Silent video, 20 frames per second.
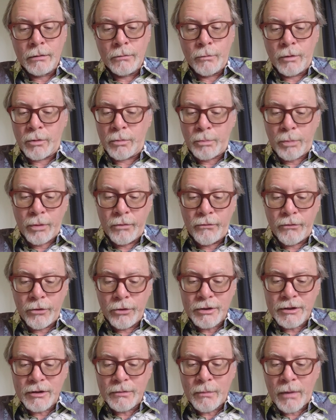with
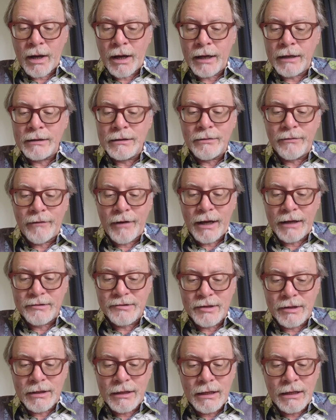perverted mind
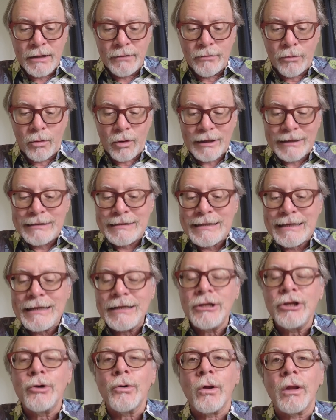devising evil,
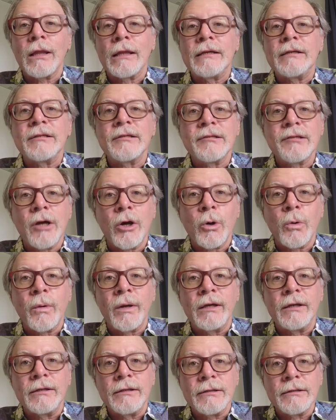continually
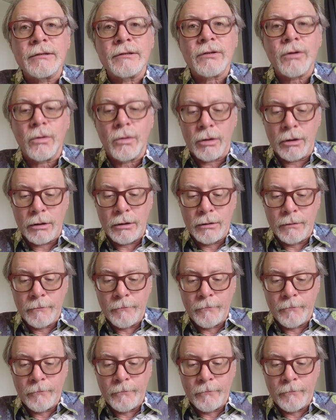sowing discord.